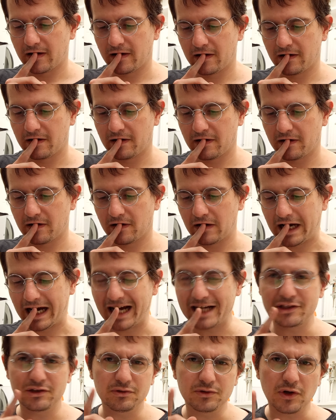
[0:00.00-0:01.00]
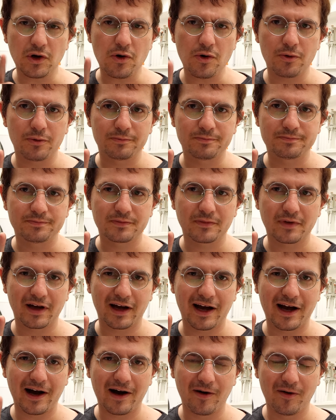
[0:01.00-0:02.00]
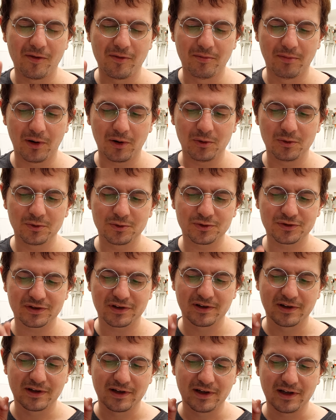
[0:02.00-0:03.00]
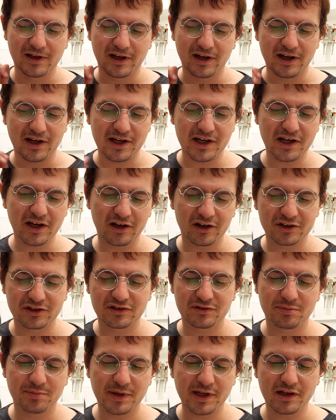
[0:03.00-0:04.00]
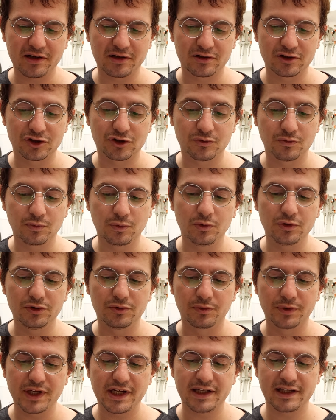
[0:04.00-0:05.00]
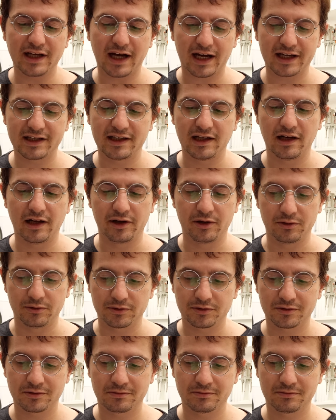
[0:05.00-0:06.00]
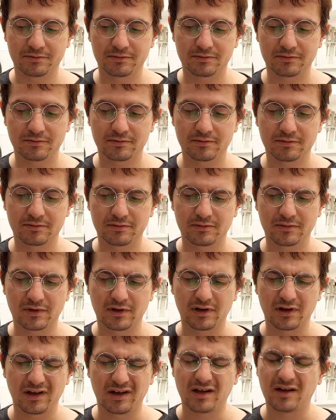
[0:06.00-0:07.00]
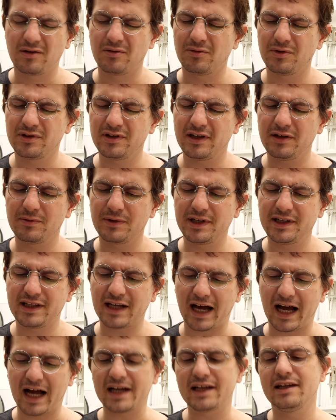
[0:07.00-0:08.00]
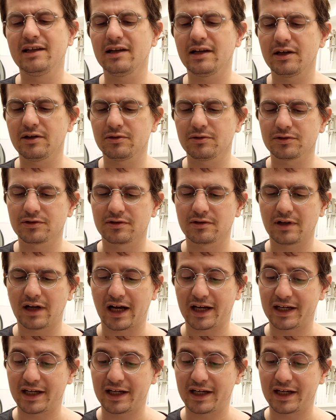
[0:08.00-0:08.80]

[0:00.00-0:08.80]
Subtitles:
I don't know how most English speakers would read Achilleus. Would they read Achilleus,